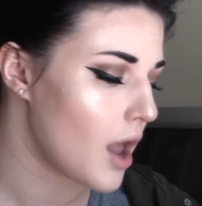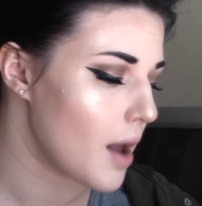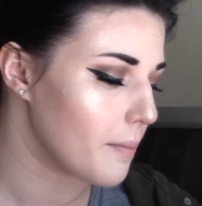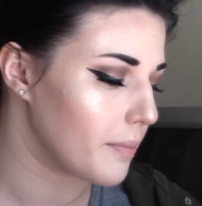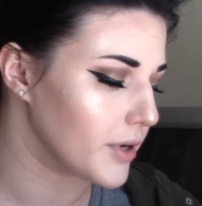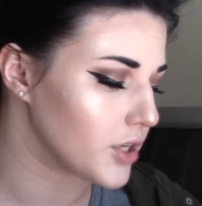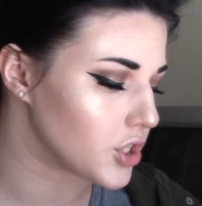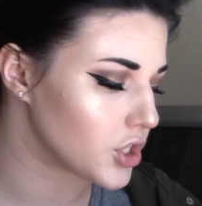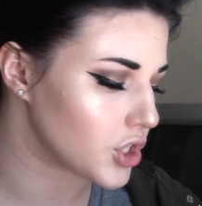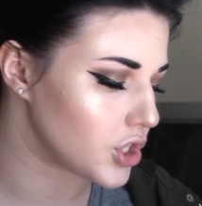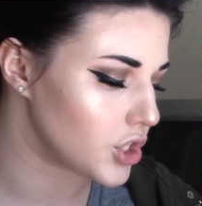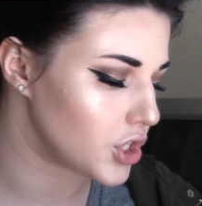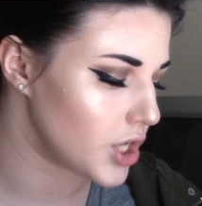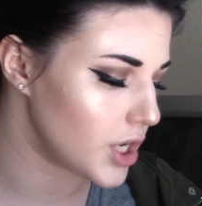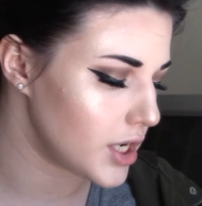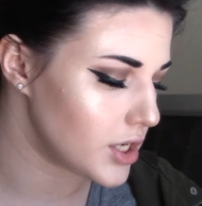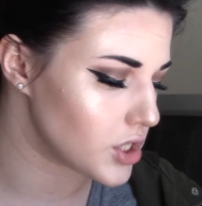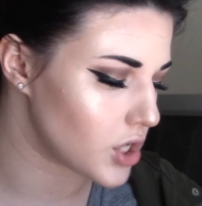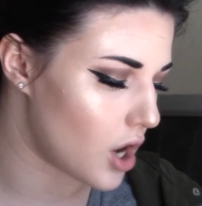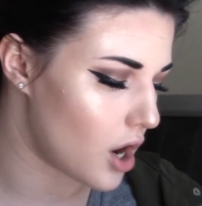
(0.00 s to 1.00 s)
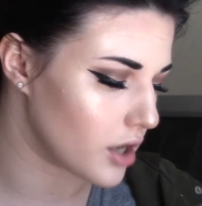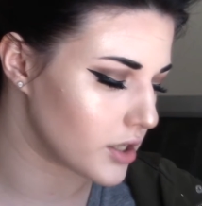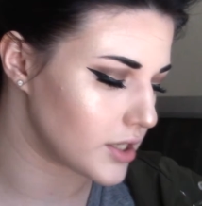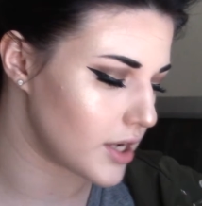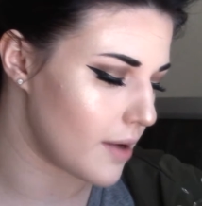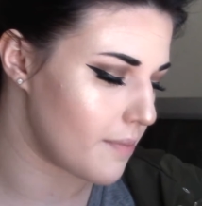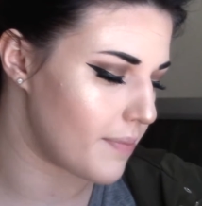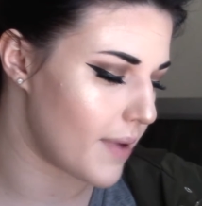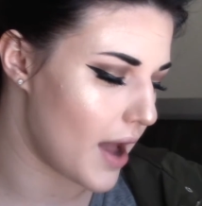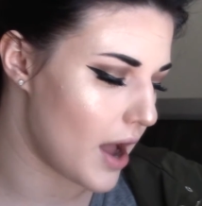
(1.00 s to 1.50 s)
But she talked
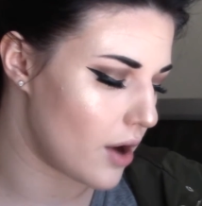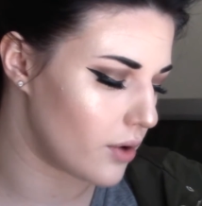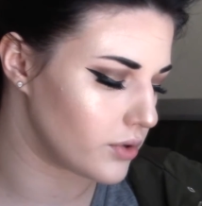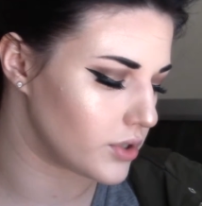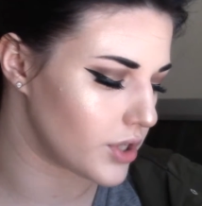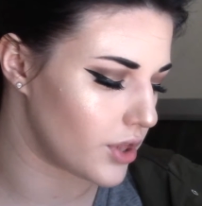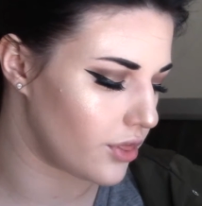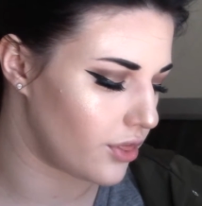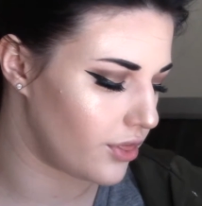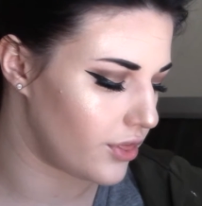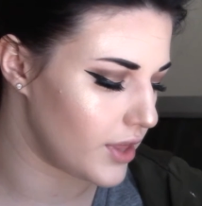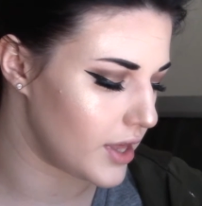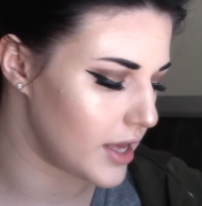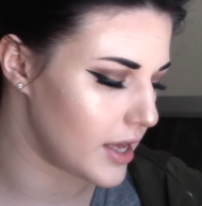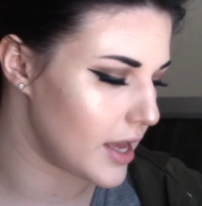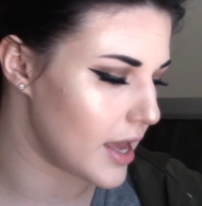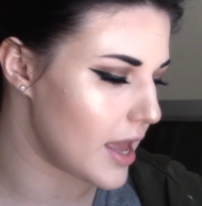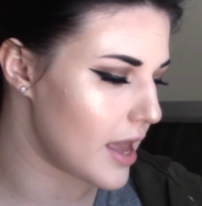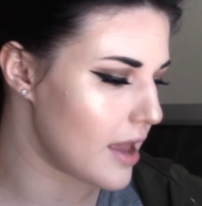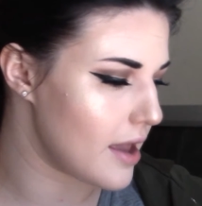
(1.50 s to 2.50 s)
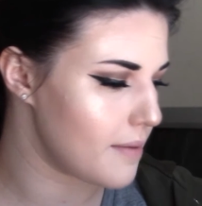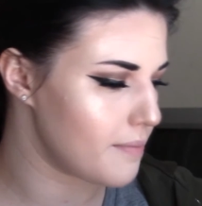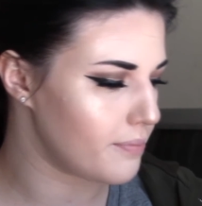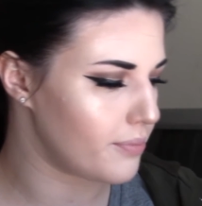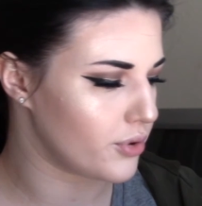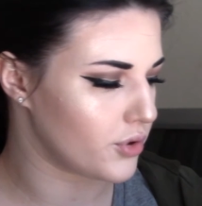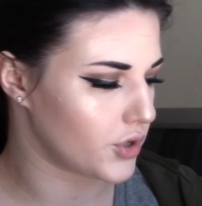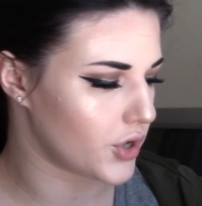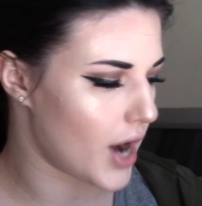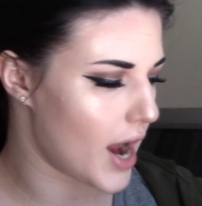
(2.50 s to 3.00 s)
about the
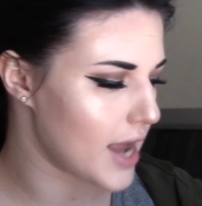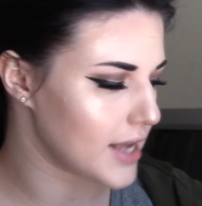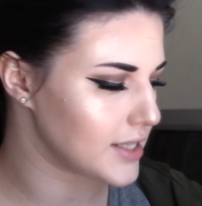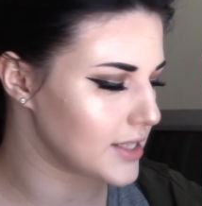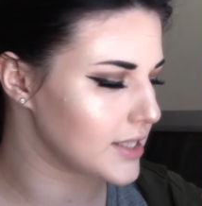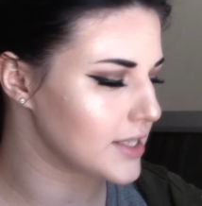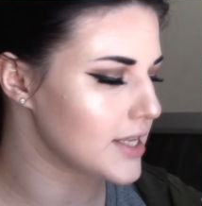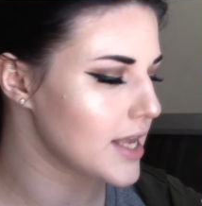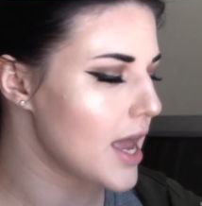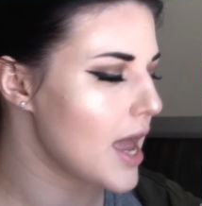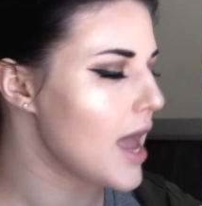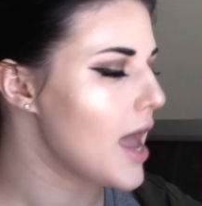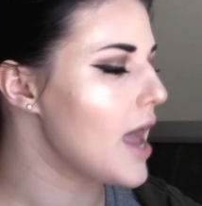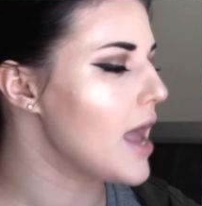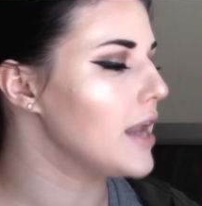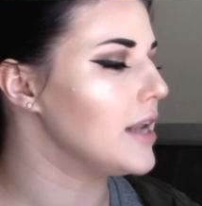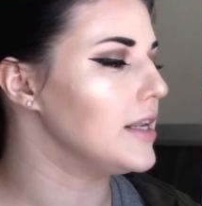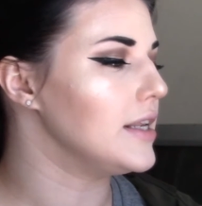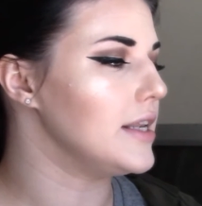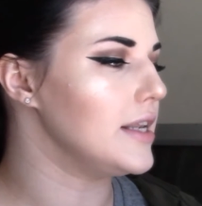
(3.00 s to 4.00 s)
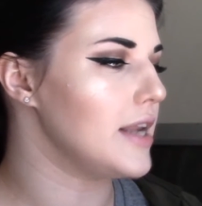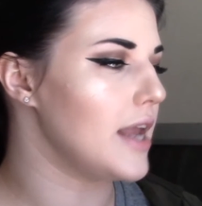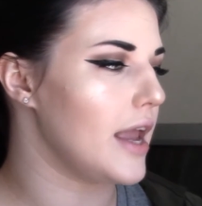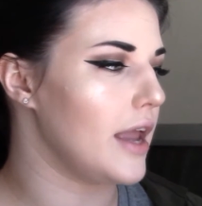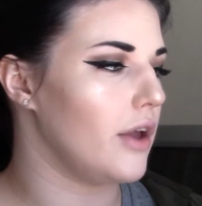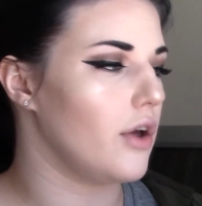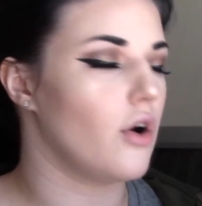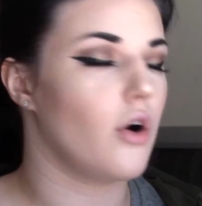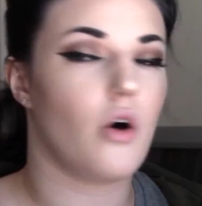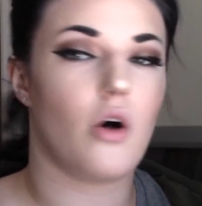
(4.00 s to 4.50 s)
Impress
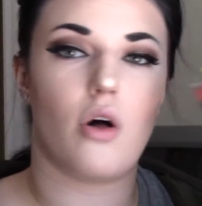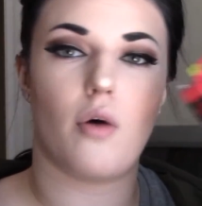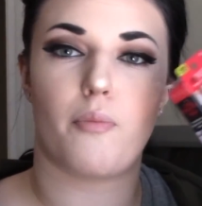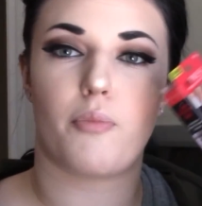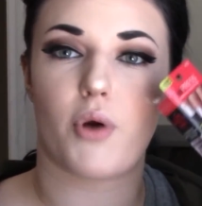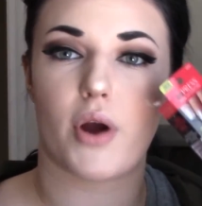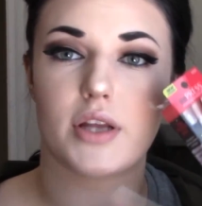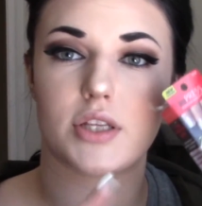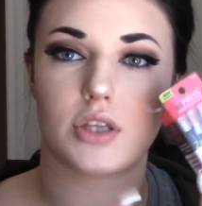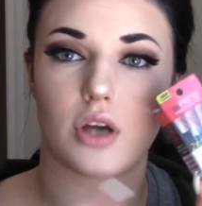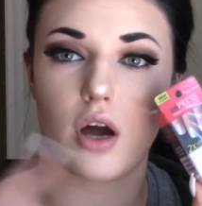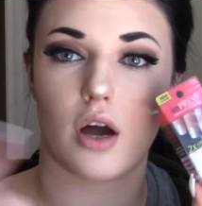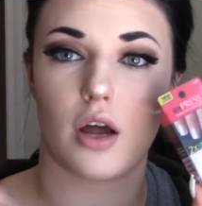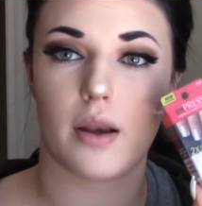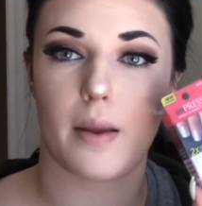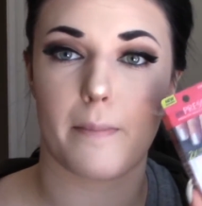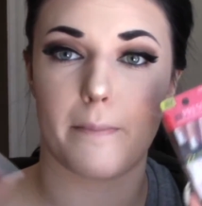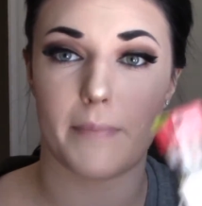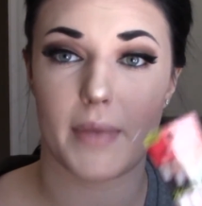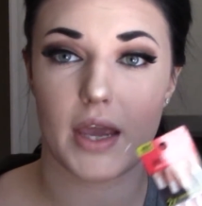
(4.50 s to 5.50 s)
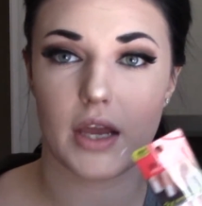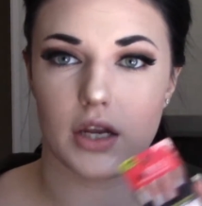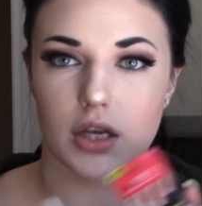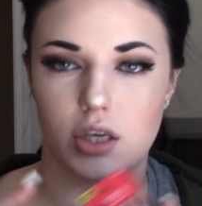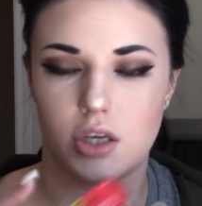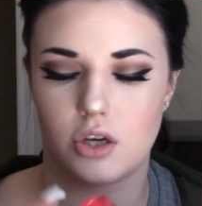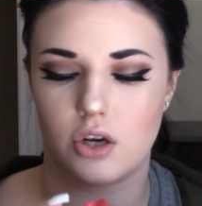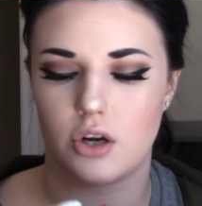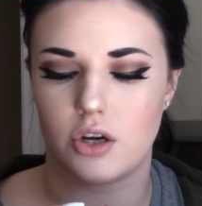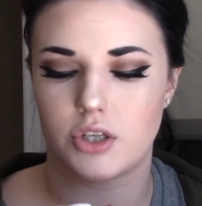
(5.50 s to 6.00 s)
nail press-on
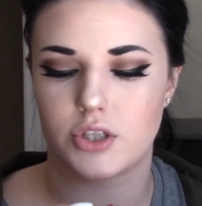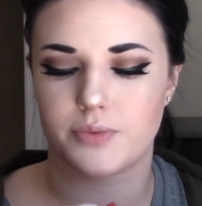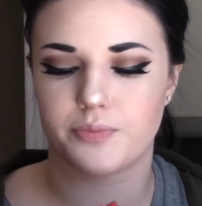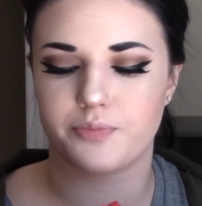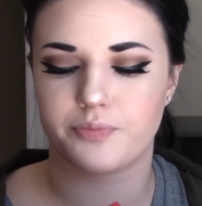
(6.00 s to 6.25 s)
manicures.